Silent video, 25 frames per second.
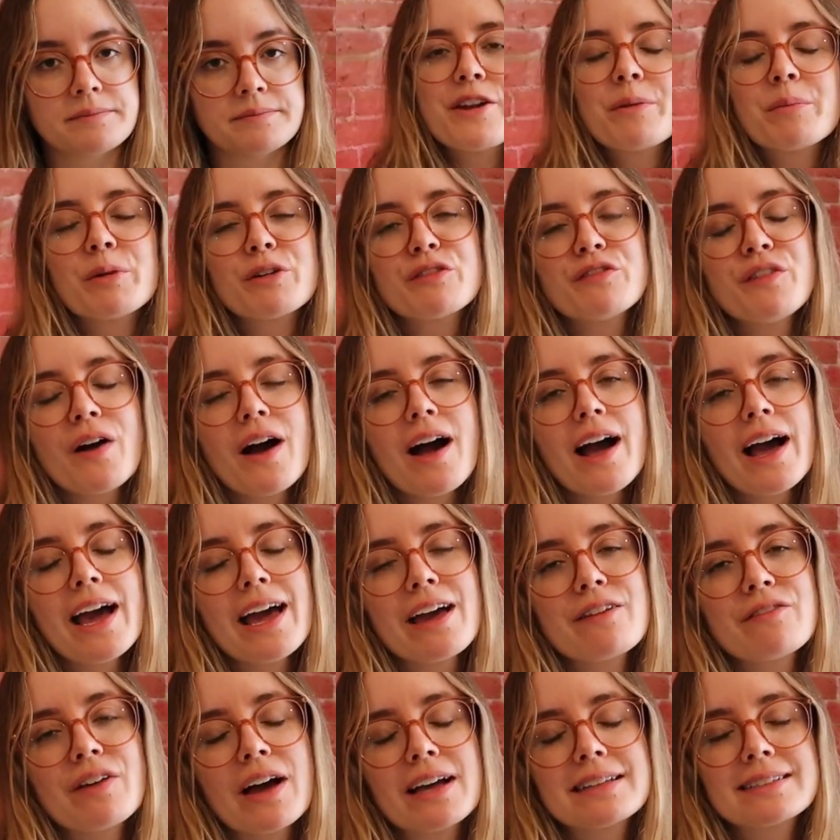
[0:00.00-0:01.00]
Number
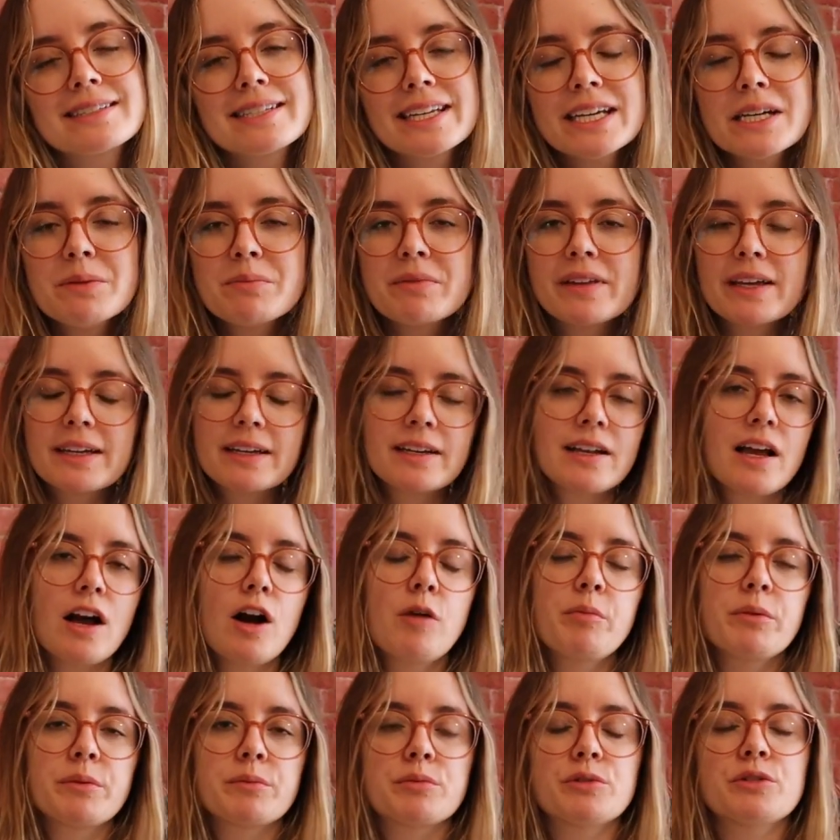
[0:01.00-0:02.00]
five, a tip that can
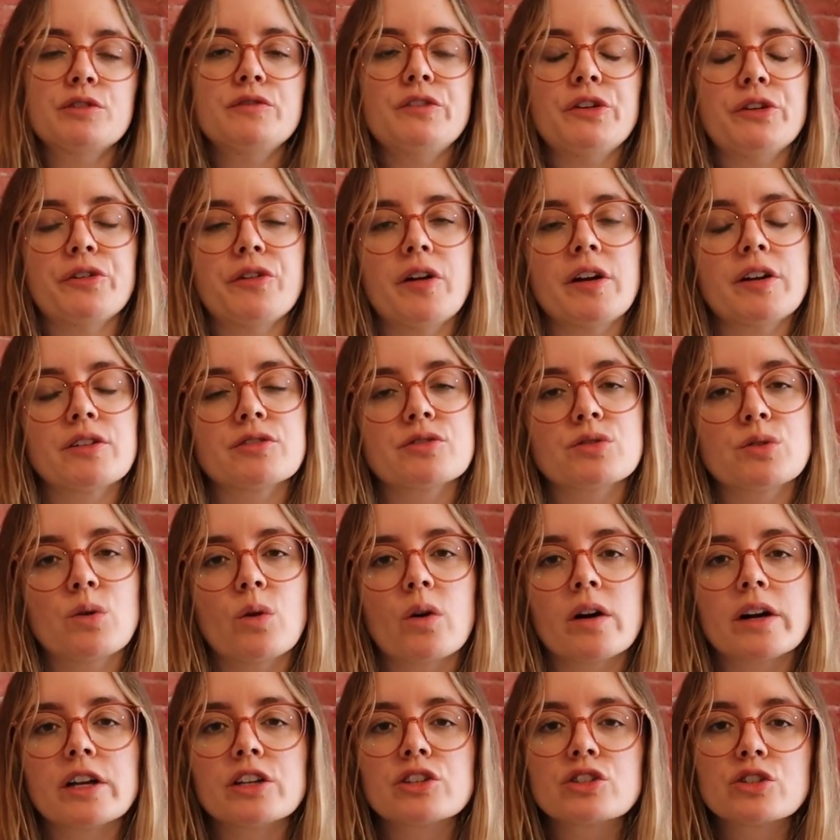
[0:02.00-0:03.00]
help improve your credit
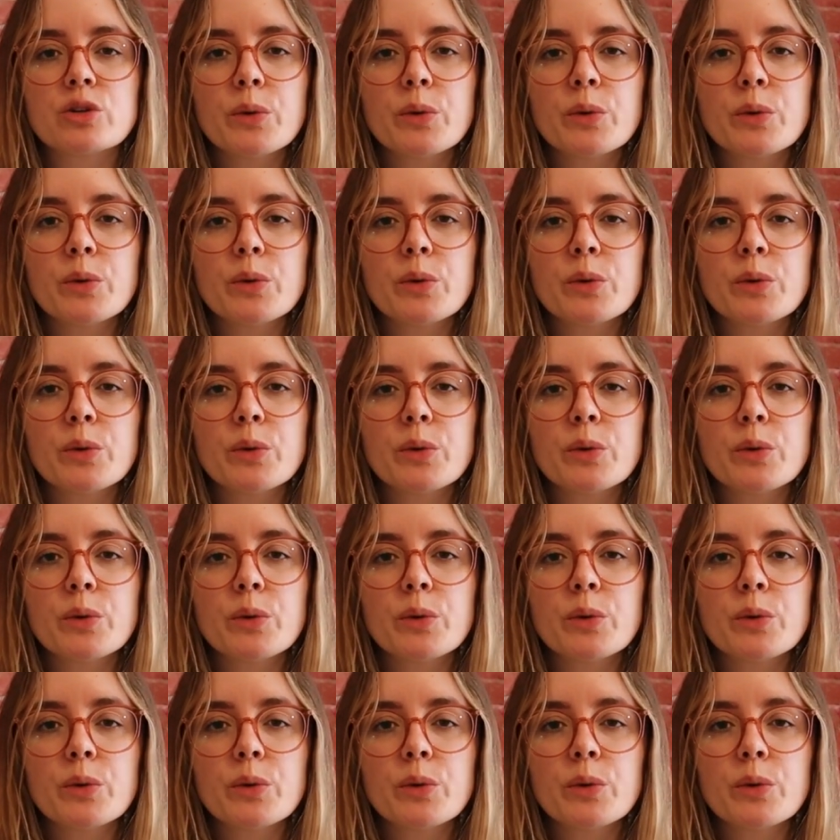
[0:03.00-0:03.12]
score is